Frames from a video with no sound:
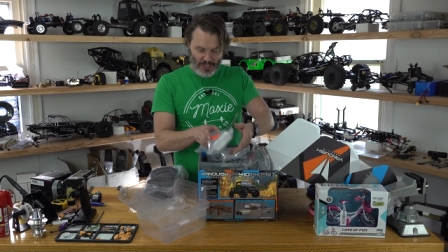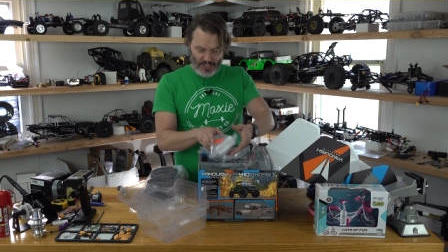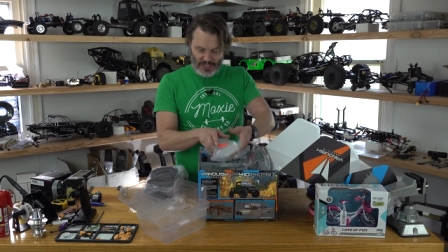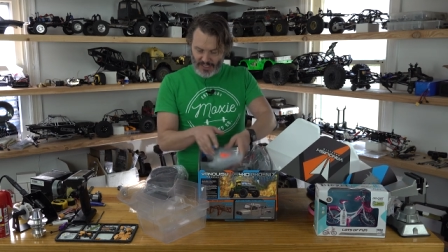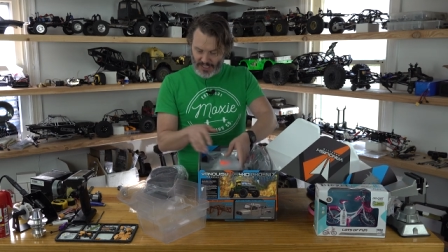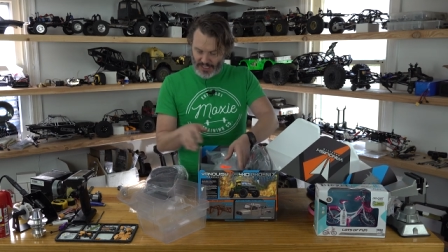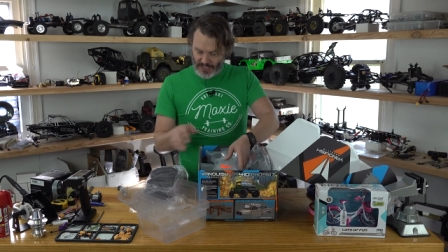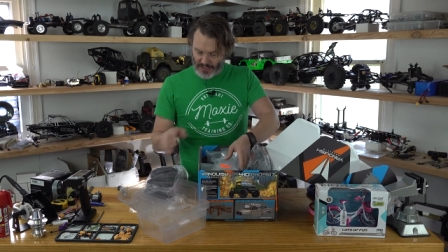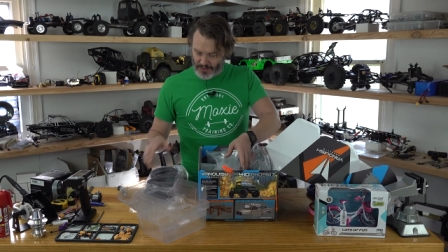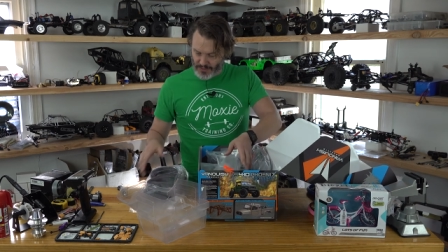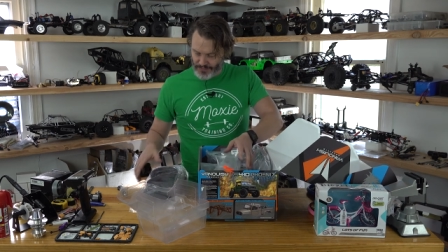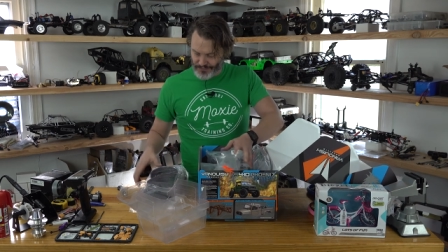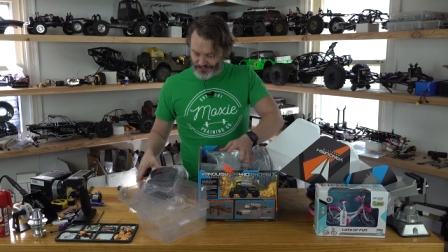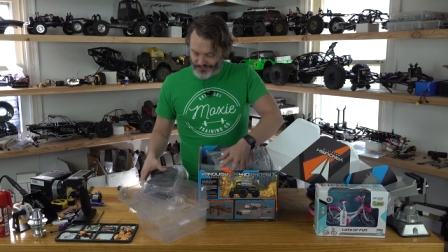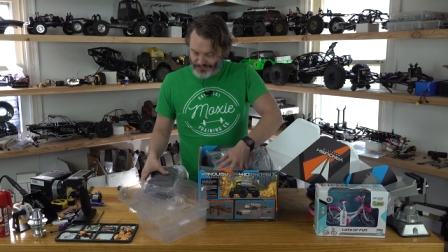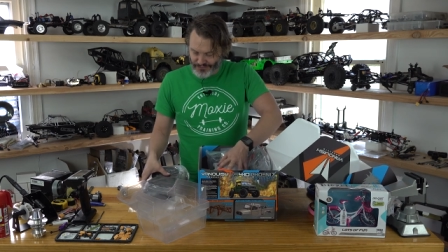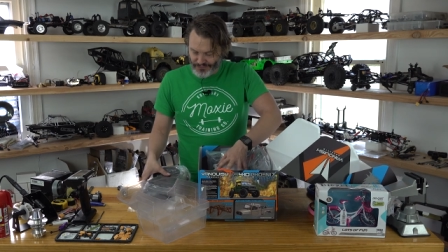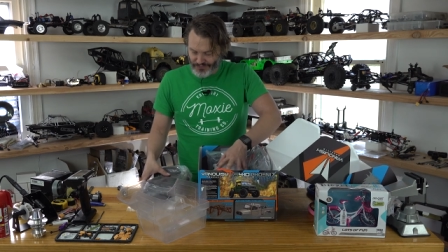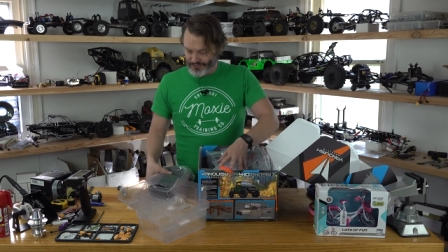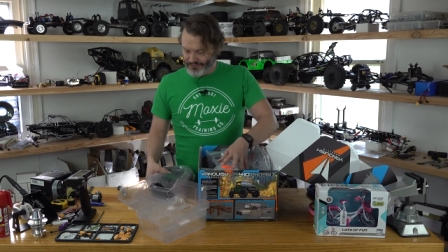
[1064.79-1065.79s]
but you know,
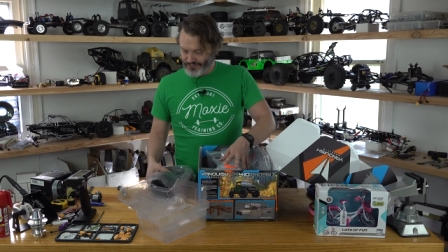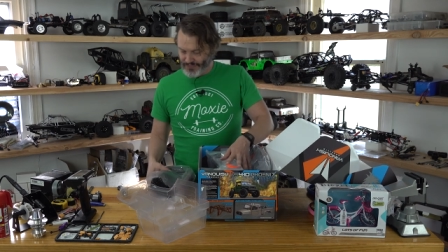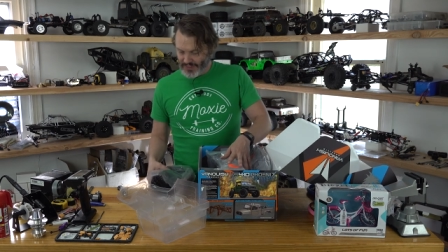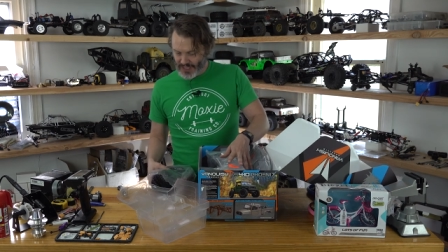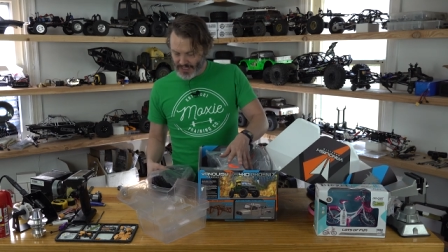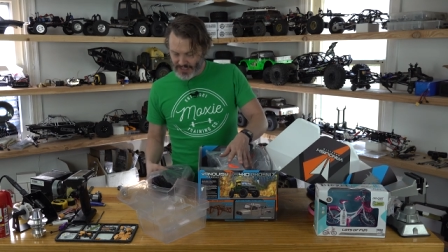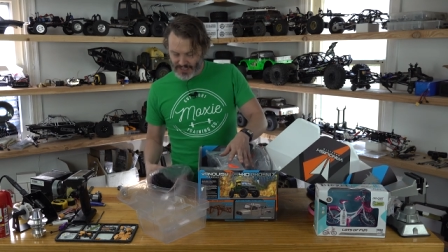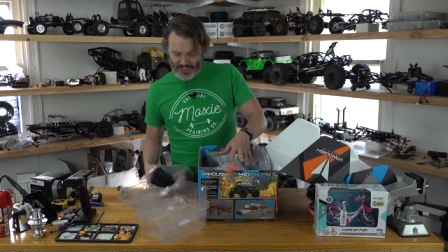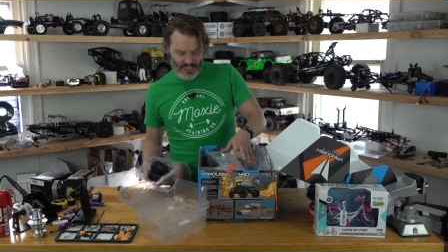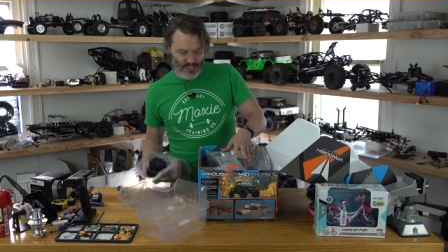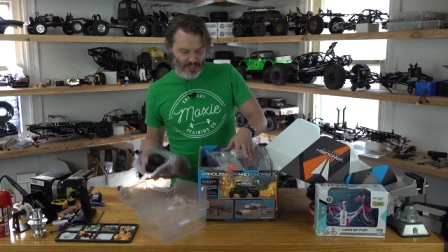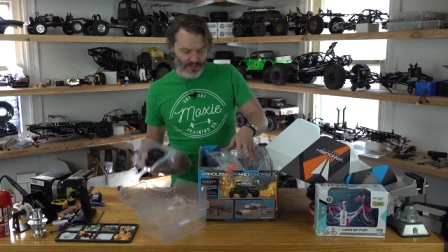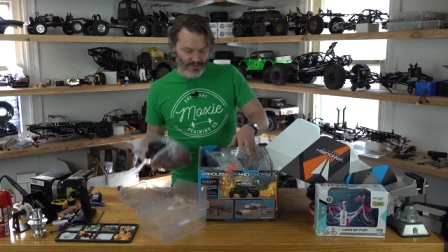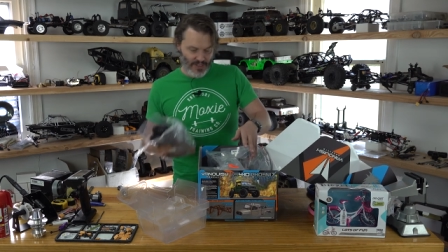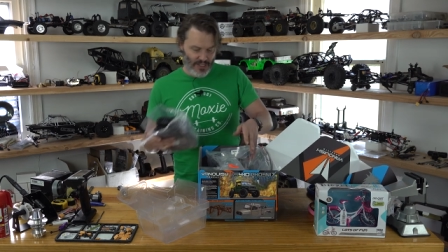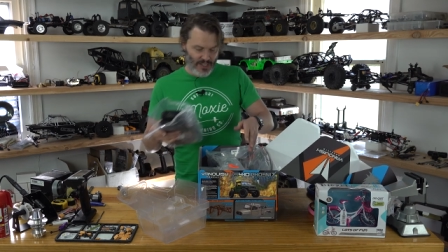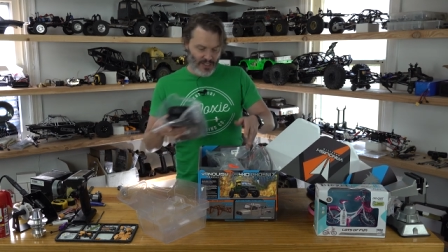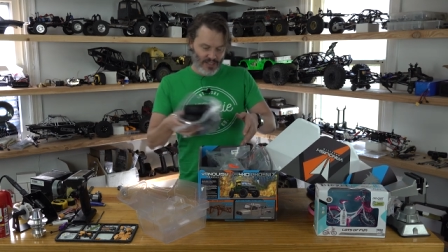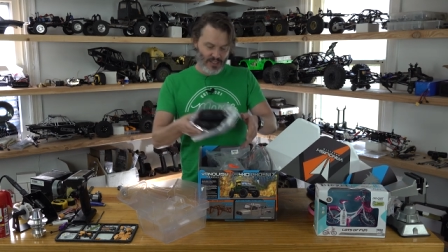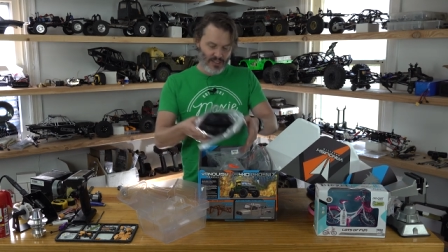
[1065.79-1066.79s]
c'est la
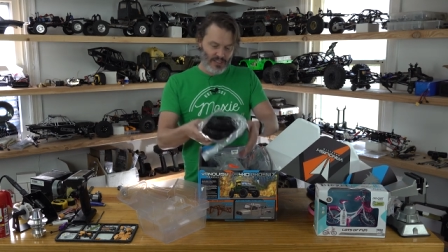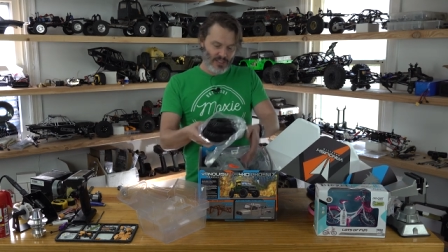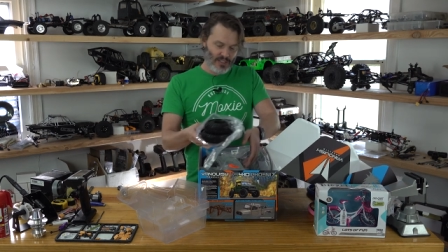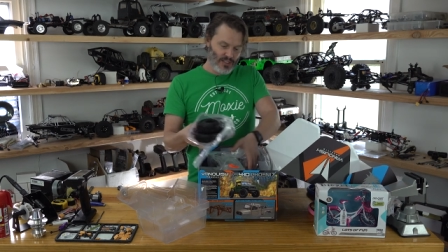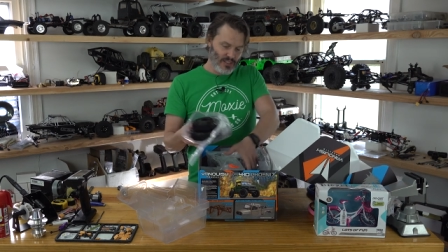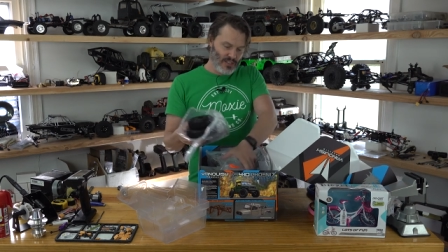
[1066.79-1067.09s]
vie.